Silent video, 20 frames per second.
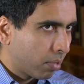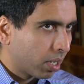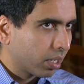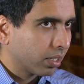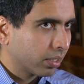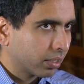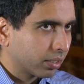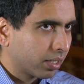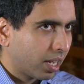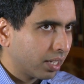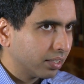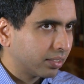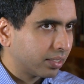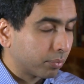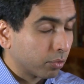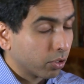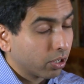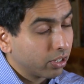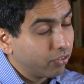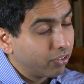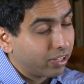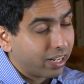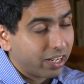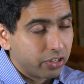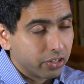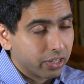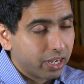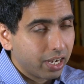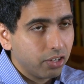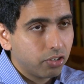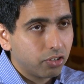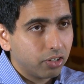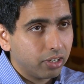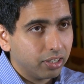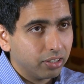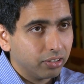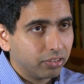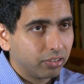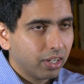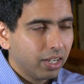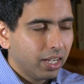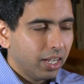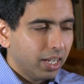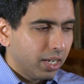muddled concept, or even education is,